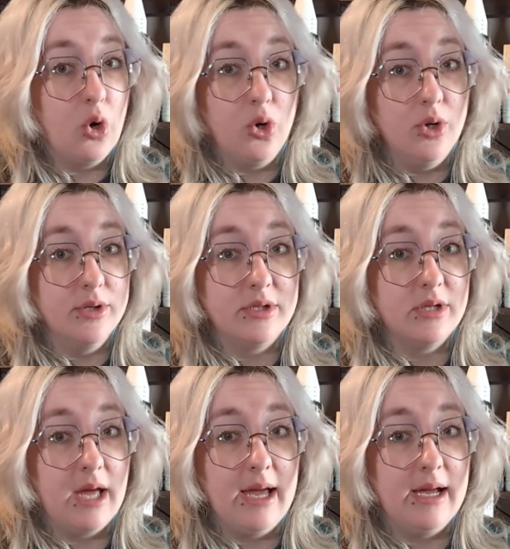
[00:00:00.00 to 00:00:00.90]

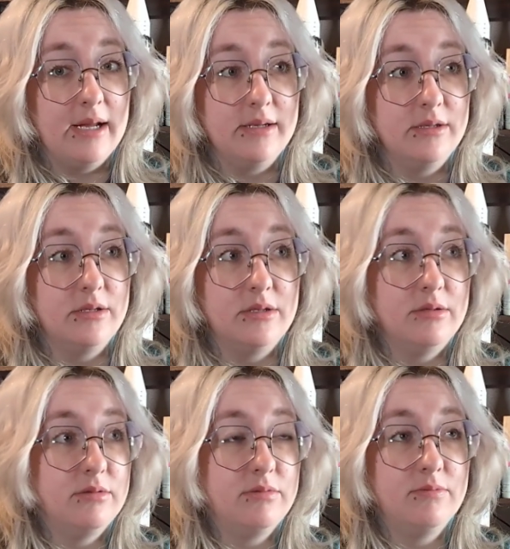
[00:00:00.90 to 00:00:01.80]
old and
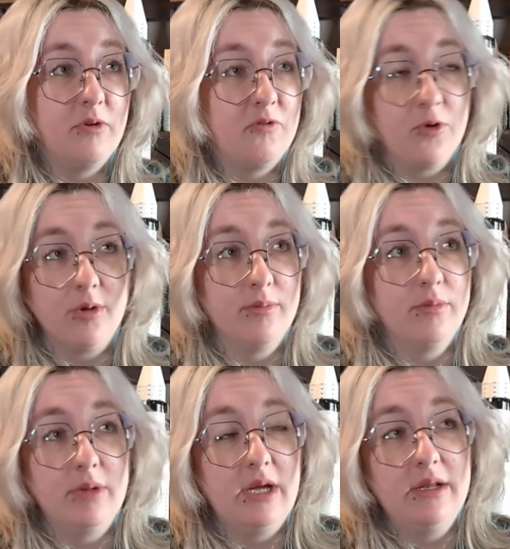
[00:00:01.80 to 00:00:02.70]

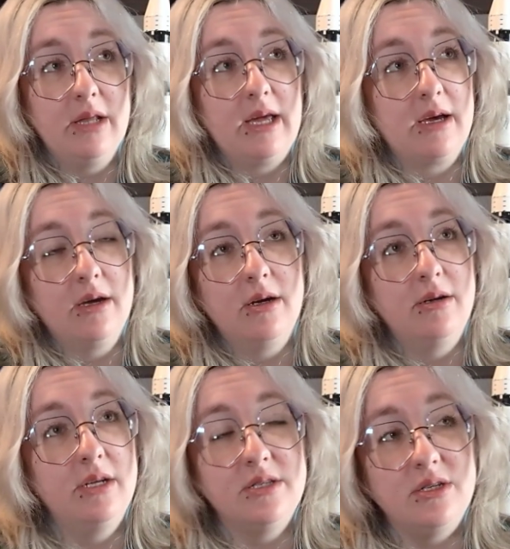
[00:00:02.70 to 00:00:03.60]
formed in like
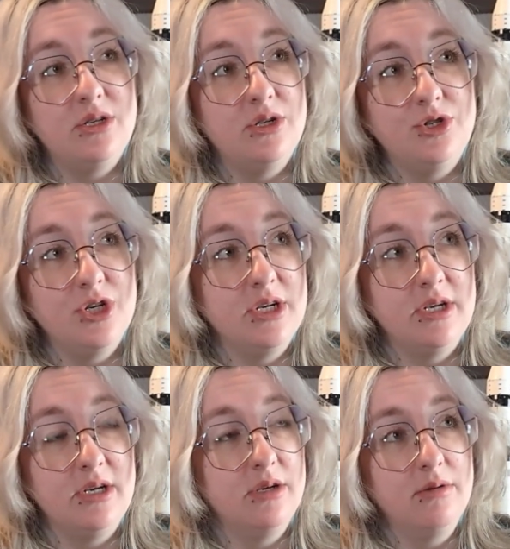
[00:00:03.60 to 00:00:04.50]
a
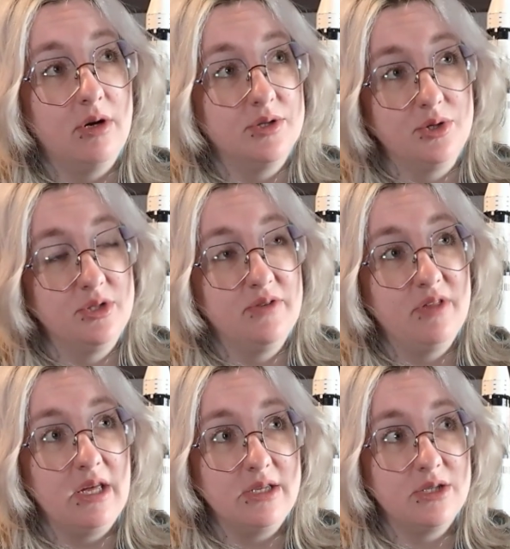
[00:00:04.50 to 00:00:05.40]
institution and all sorts of
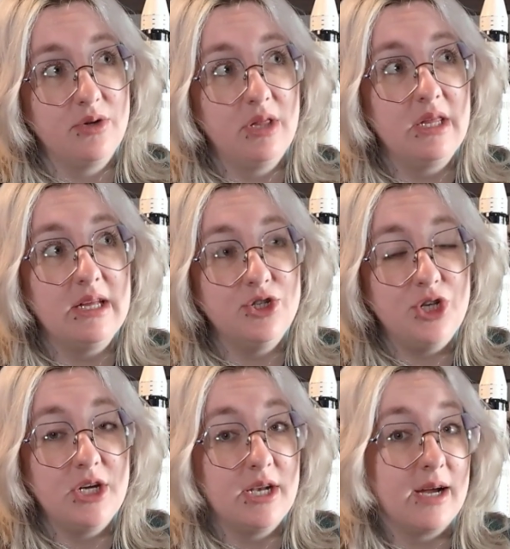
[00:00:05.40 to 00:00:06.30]
things. So I think that
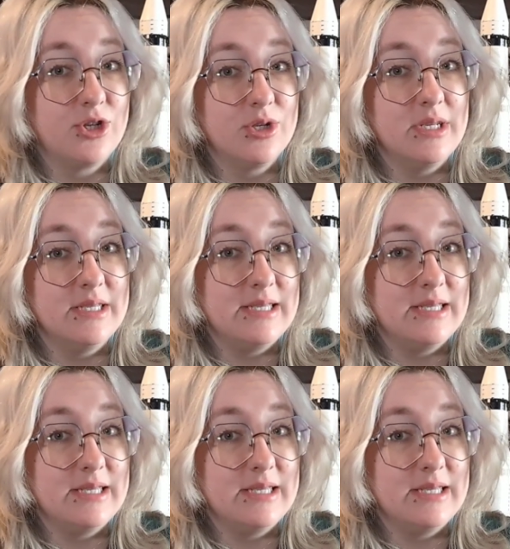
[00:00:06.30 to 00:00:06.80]
she could actually